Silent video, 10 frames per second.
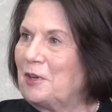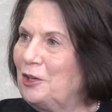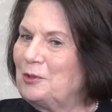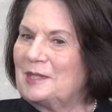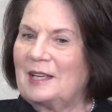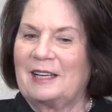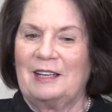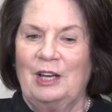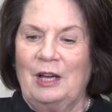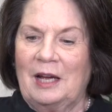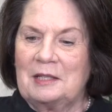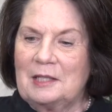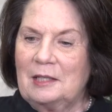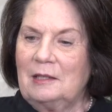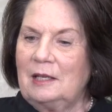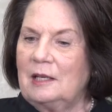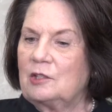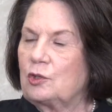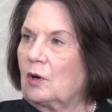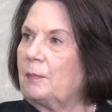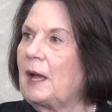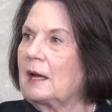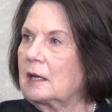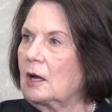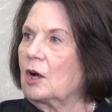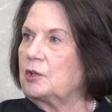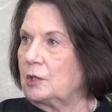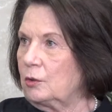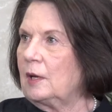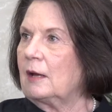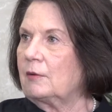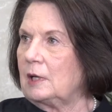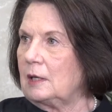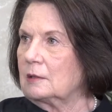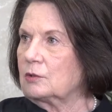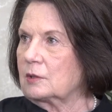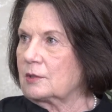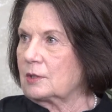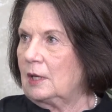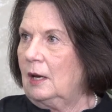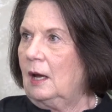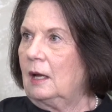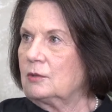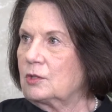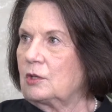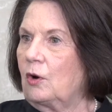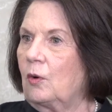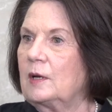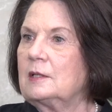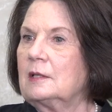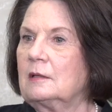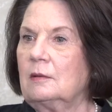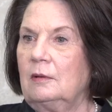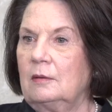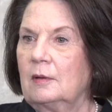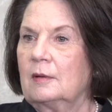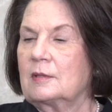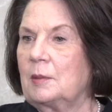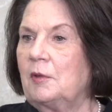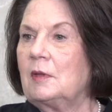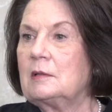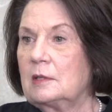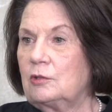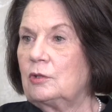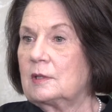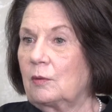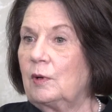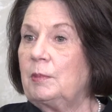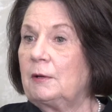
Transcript: you said it, until it hits your backyard, you don't have any interest. And so until some of these issues that we've been